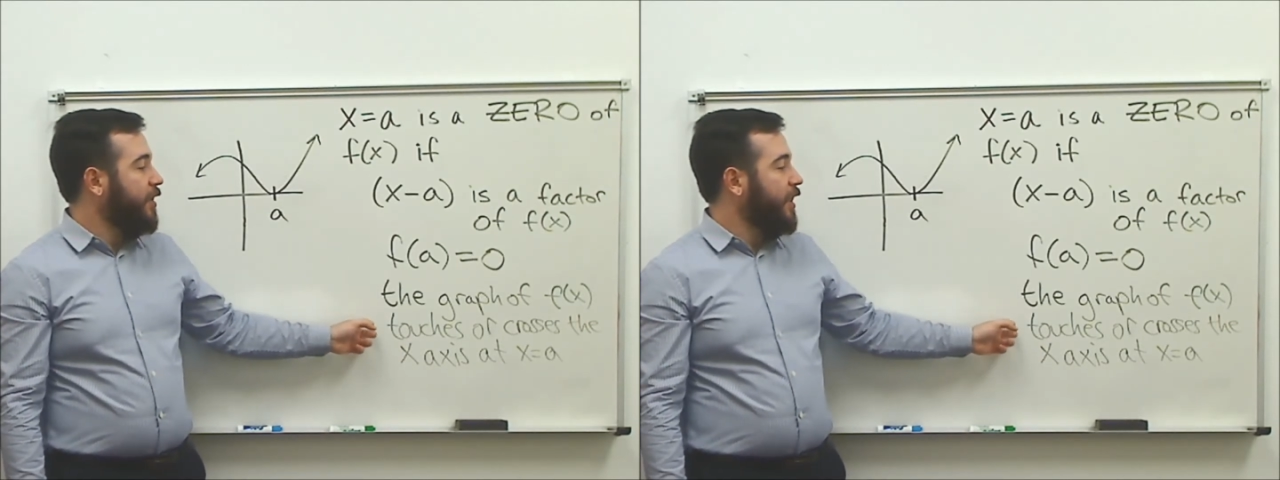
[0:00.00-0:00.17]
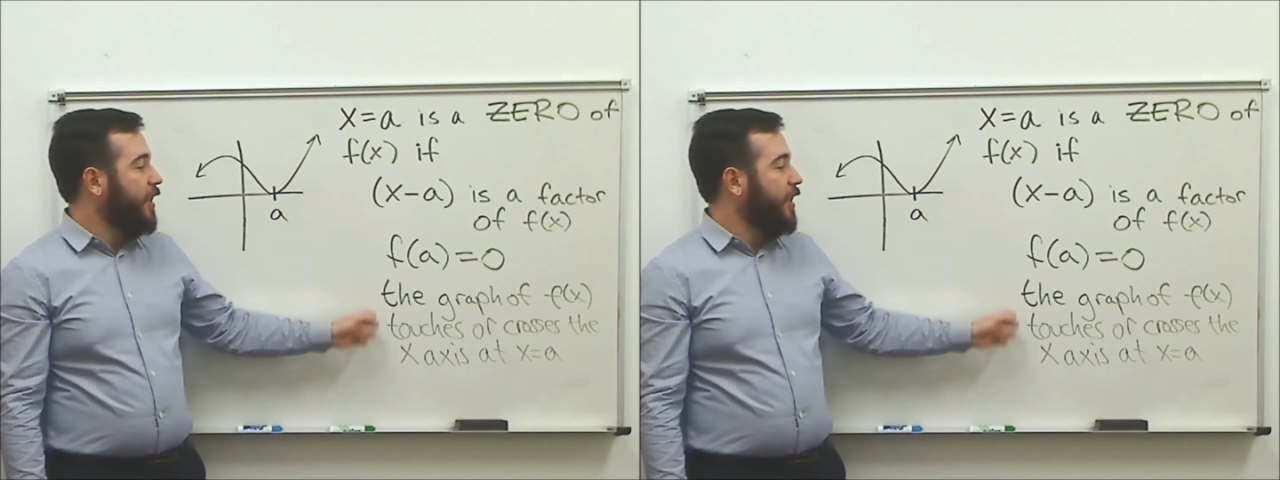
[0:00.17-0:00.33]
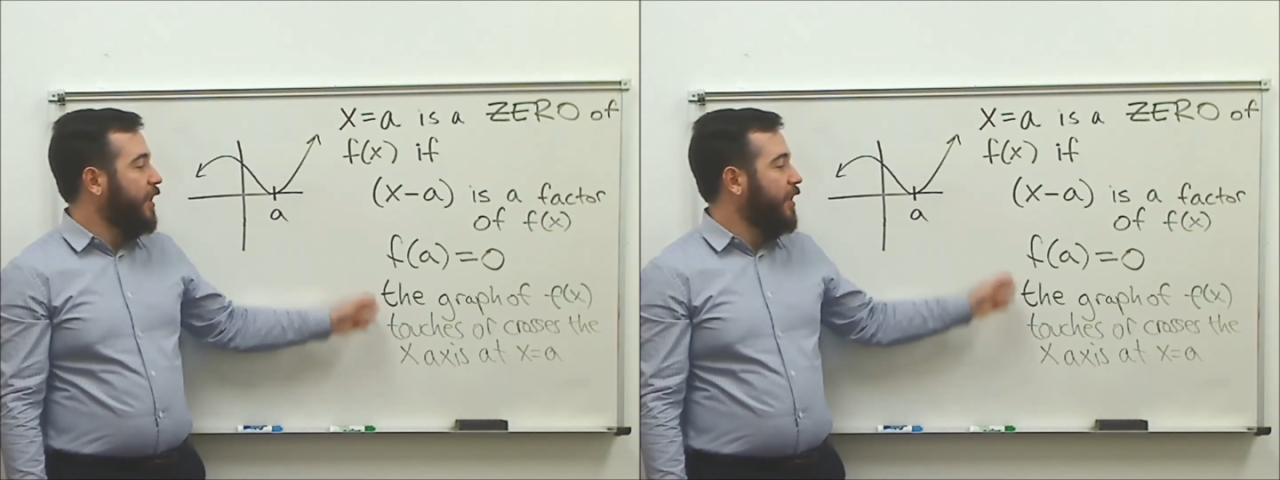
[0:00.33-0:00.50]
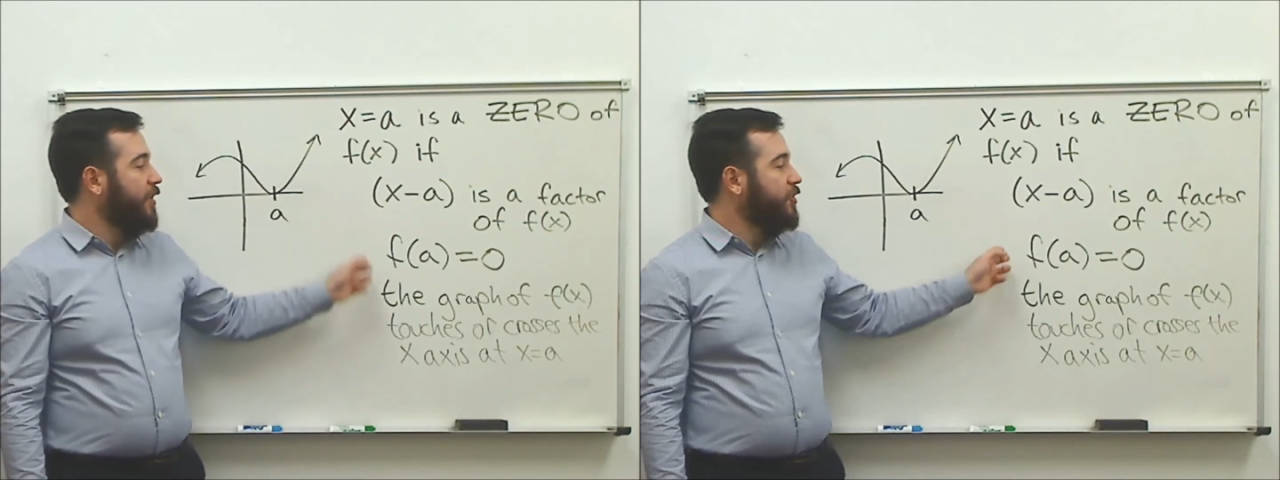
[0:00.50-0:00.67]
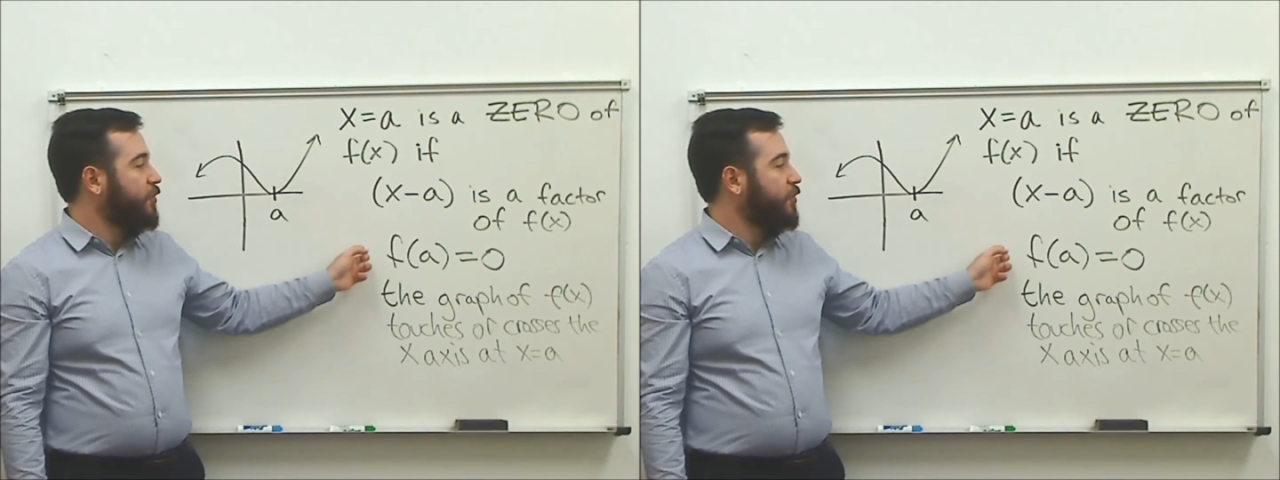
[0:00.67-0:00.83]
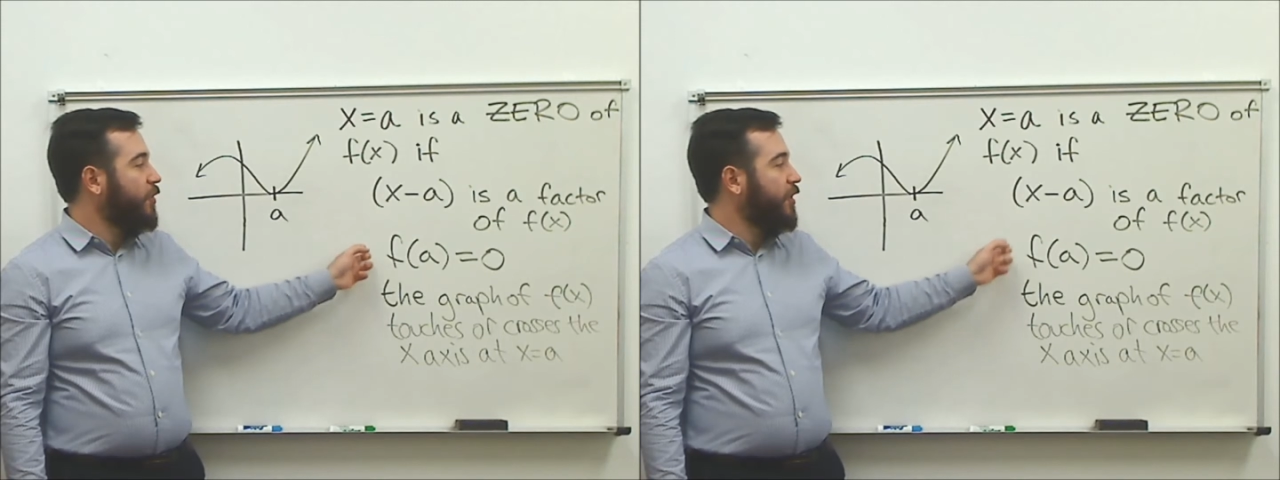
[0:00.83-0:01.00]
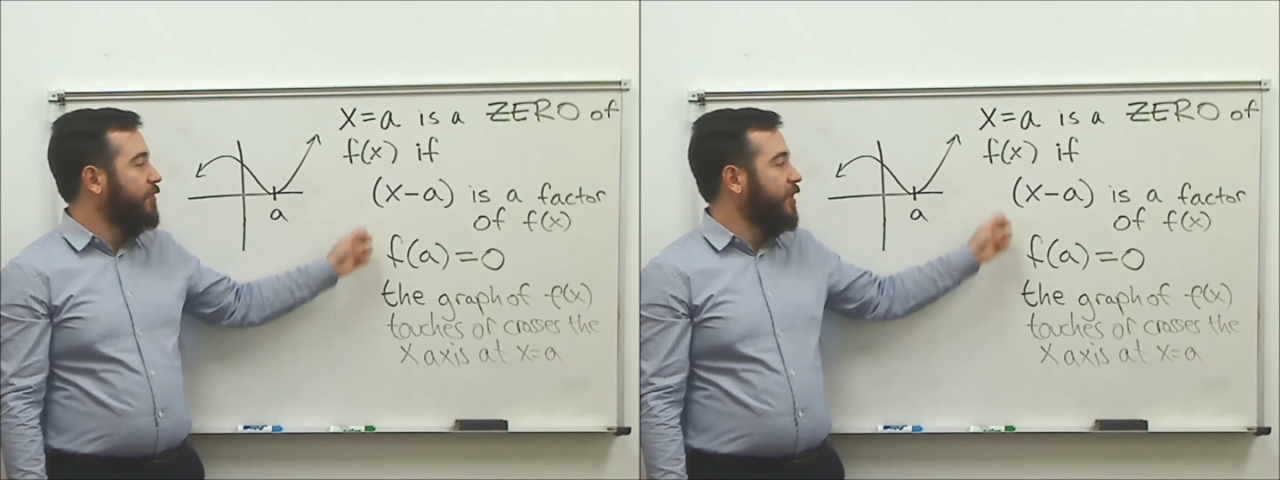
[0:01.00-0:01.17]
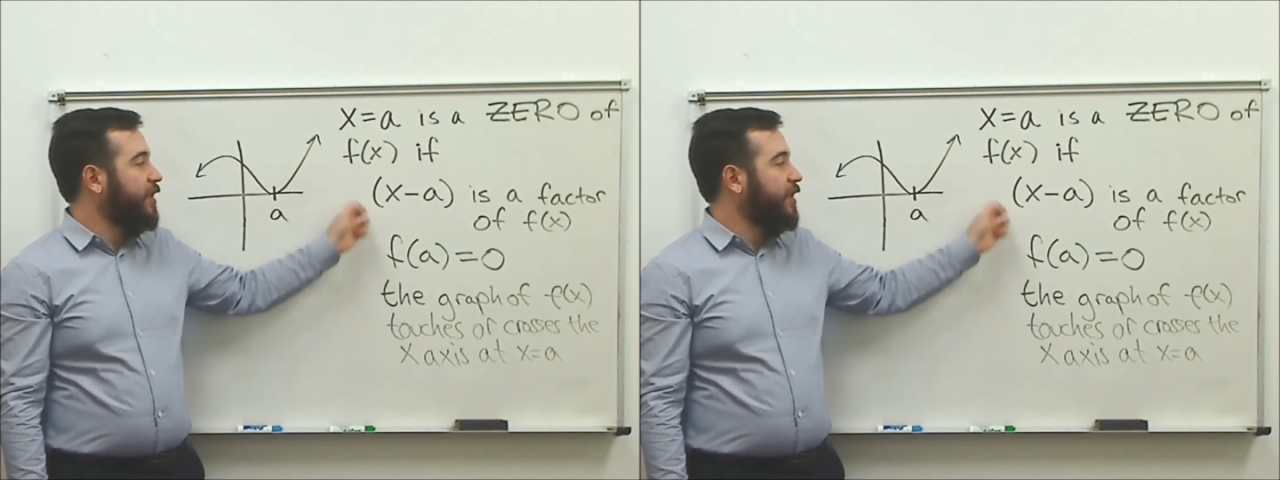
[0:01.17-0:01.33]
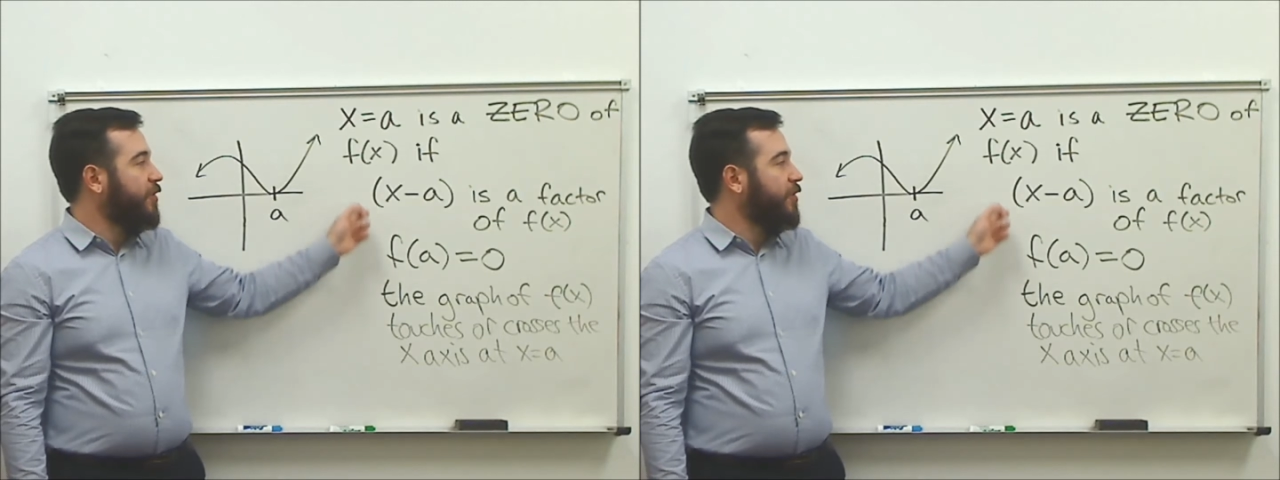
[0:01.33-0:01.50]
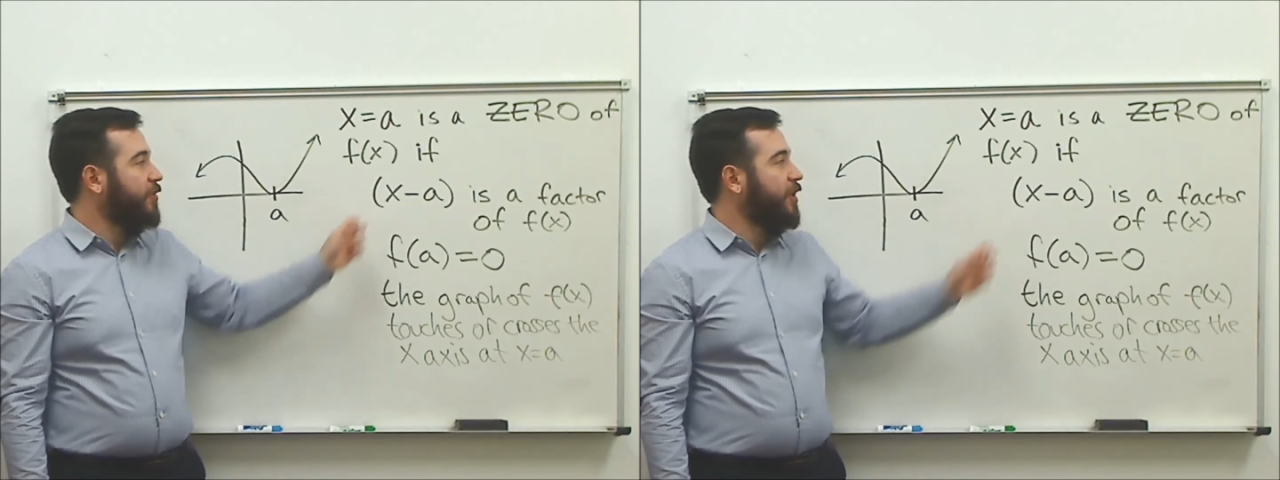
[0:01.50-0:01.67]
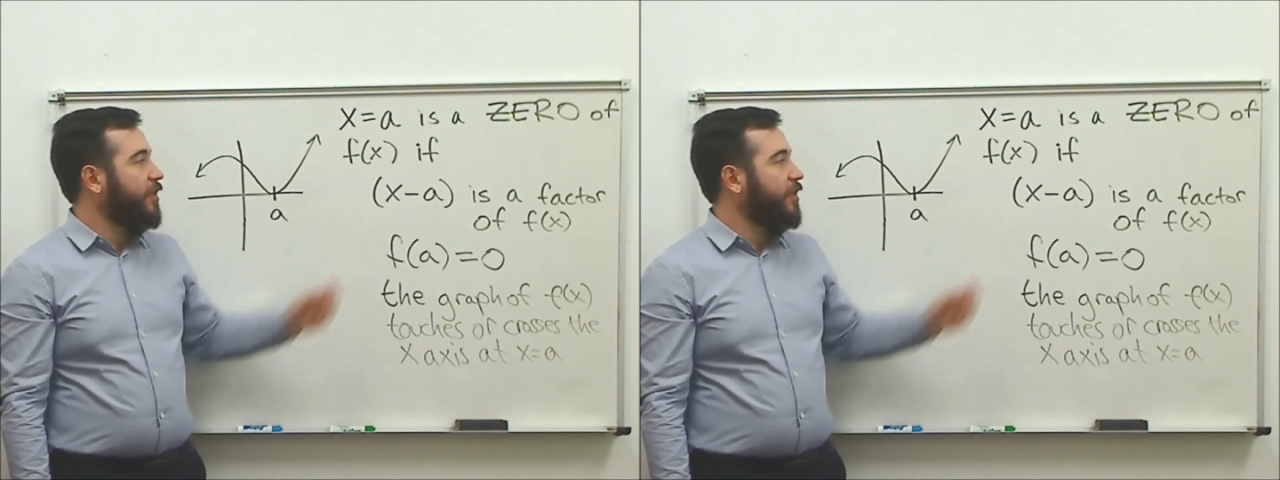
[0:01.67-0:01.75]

each one of these three